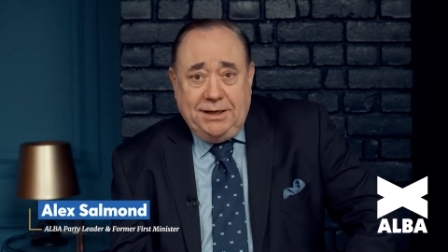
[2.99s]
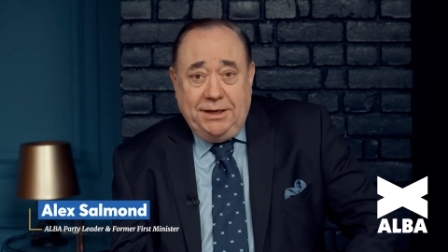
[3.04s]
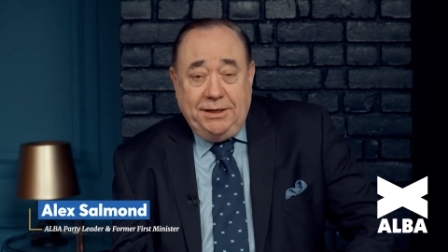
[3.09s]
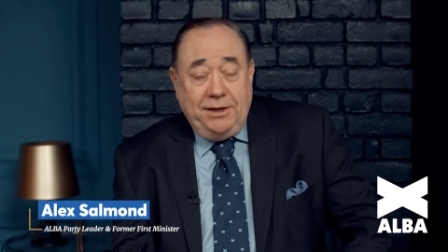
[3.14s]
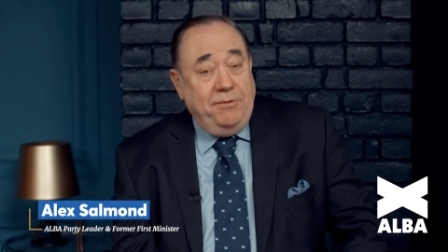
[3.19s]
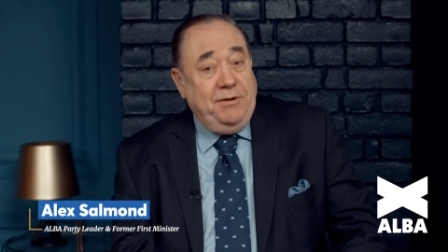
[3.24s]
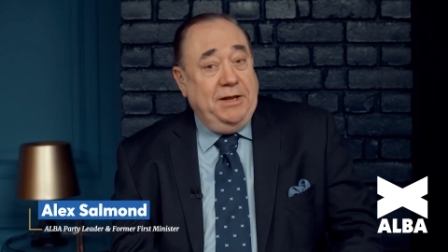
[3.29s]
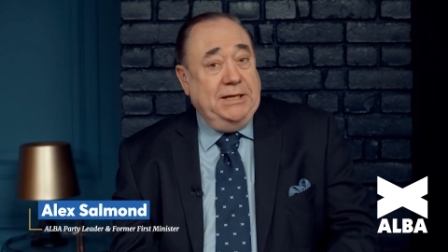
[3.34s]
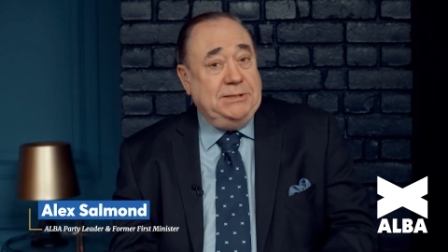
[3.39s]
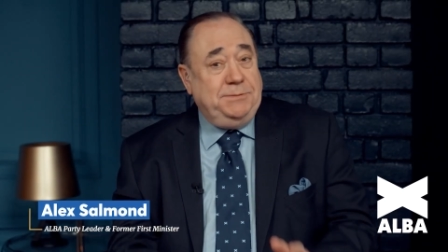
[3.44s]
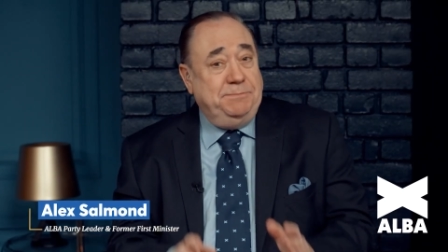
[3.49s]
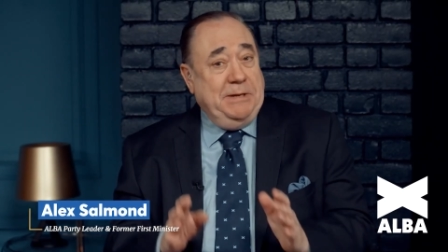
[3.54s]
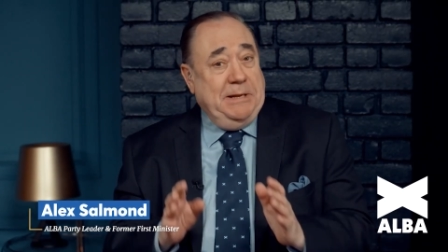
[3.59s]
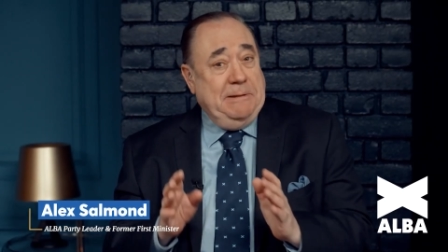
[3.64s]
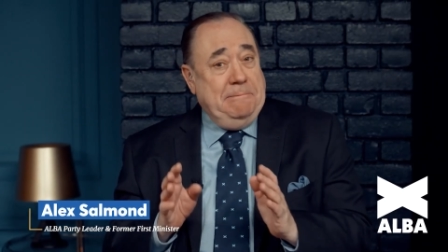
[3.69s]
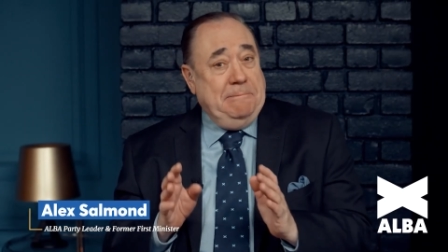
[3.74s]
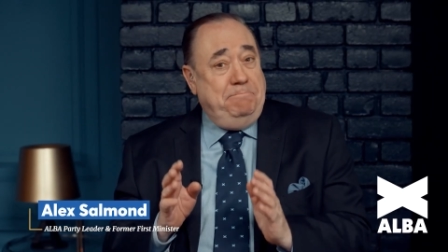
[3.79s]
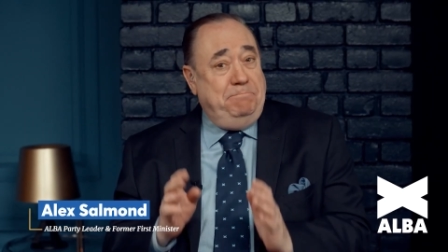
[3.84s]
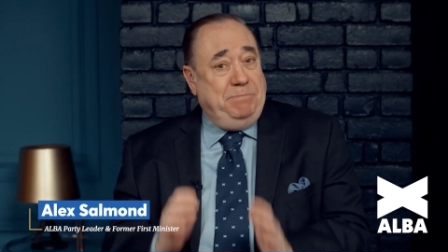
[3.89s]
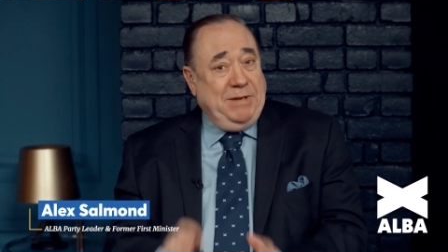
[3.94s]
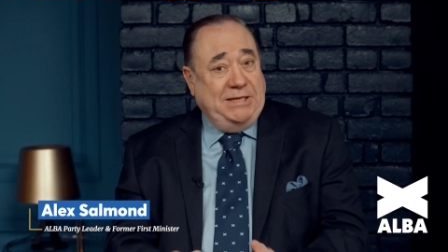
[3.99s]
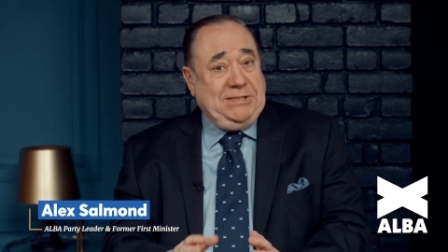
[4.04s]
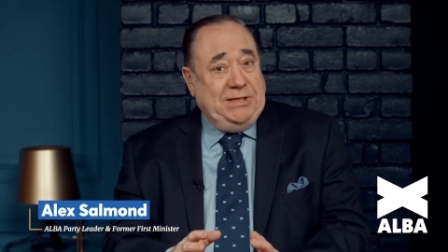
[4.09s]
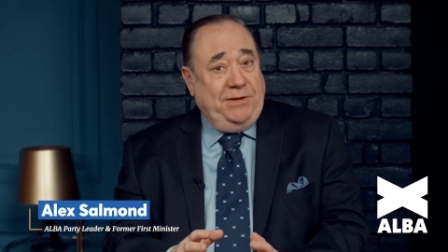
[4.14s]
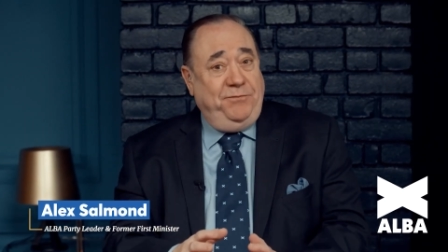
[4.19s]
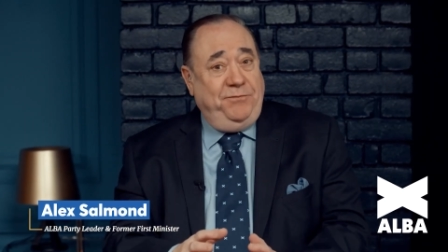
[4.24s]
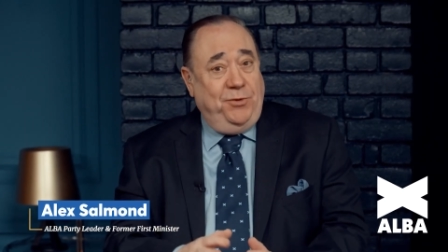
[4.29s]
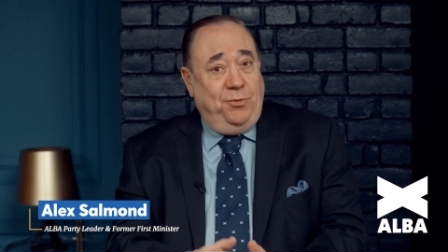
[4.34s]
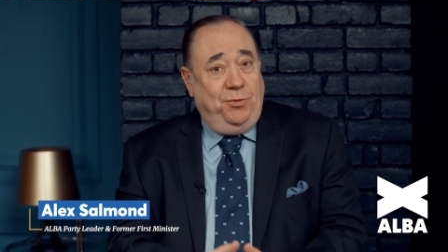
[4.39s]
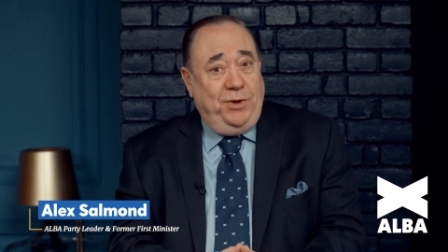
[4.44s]
Now, it's been a busy
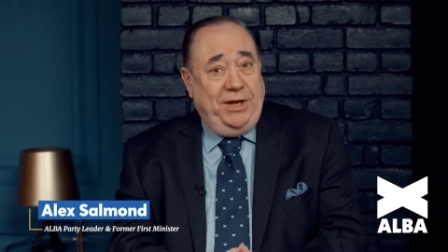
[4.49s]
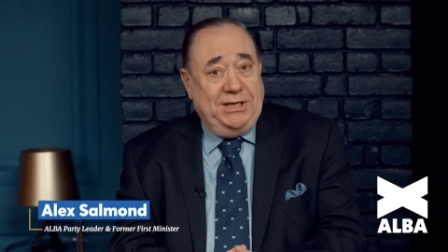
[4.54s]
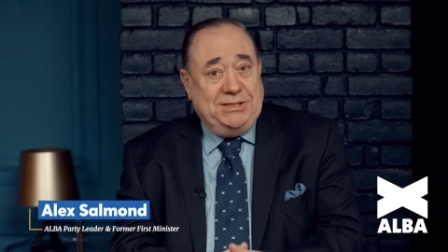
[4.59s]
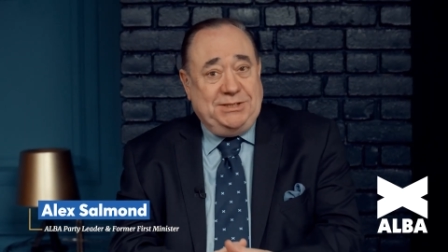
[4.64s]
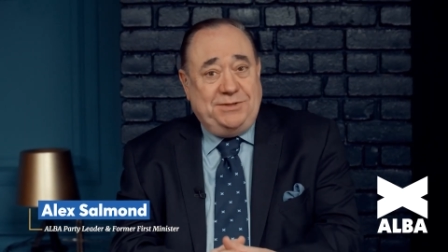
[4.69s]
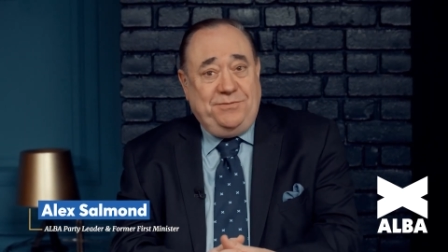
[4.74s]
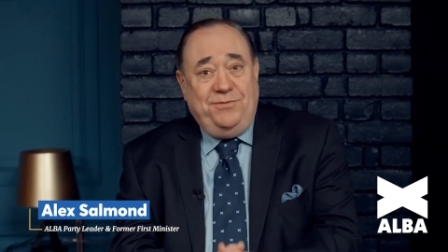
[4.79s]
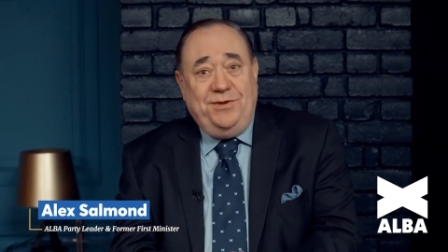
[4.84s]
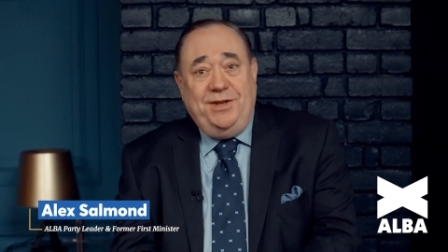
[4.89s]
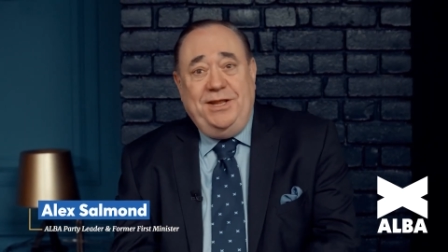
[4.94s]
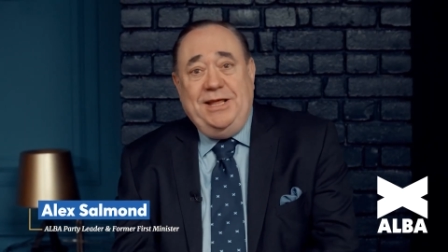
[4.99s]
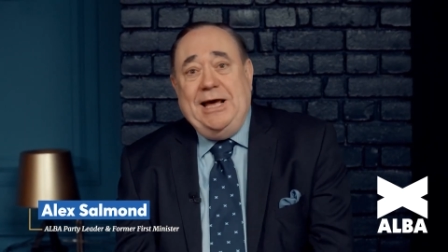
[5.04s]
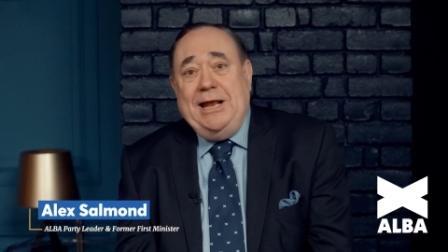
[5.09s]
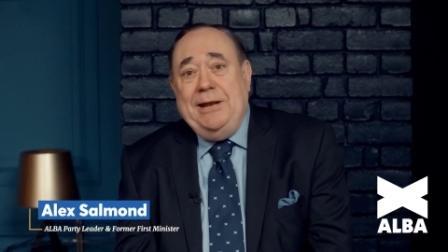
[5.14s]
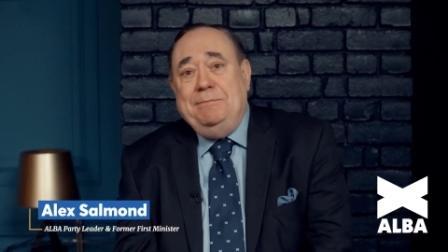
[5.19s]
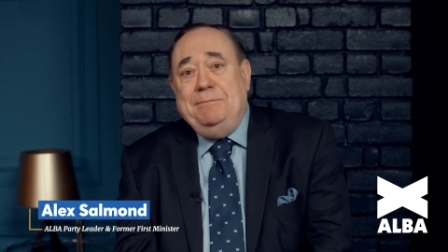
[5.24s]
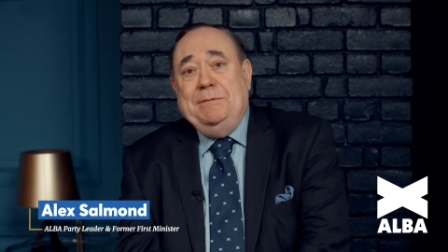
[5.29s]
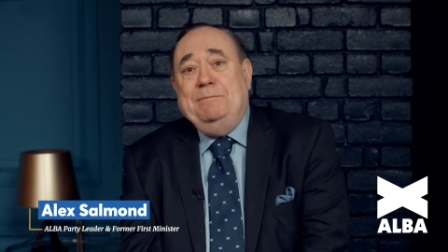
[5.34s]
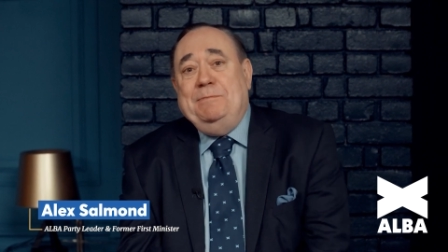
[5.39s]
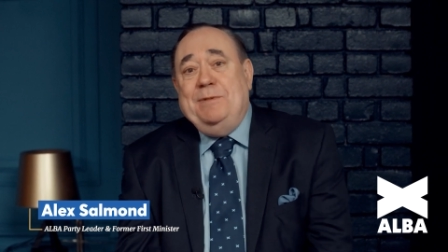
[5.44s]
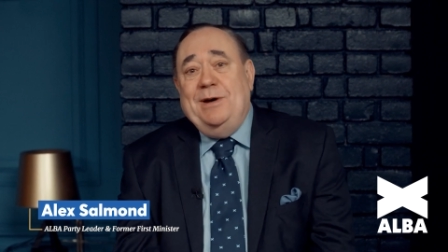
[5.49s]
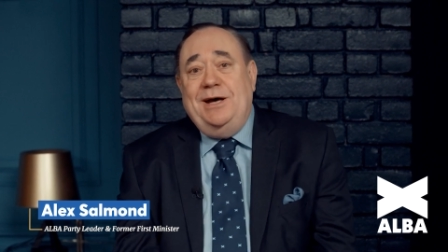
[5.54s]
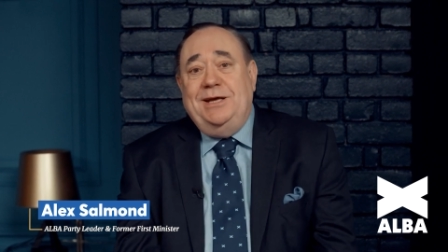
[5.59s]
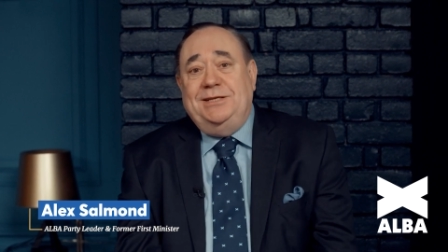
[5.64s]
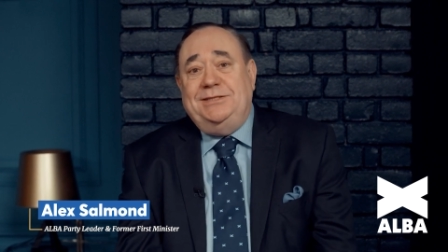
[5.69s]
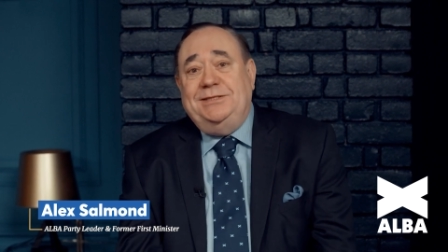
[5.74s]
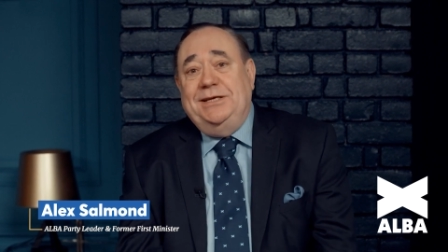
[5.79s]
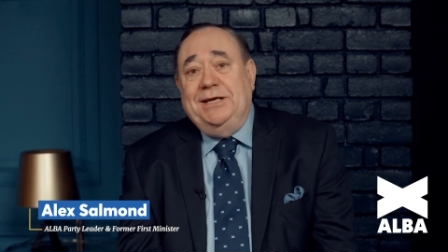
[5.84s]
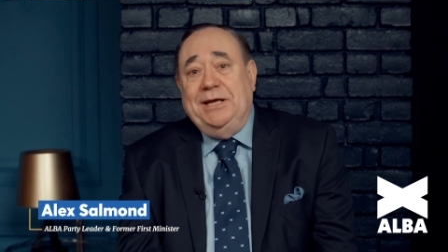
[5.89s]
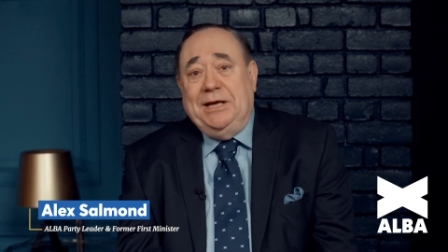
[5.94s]
few weeks for the Alba
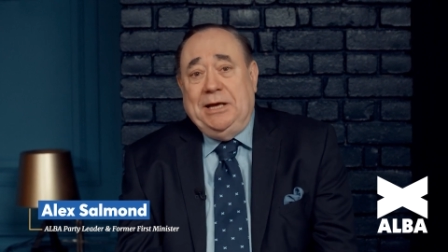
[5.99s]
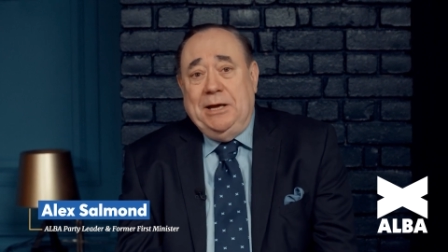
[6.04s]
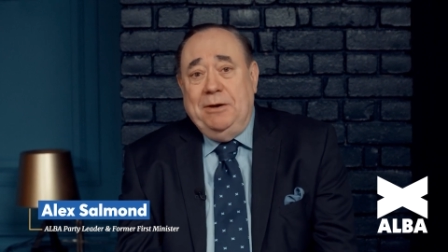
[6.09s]
party.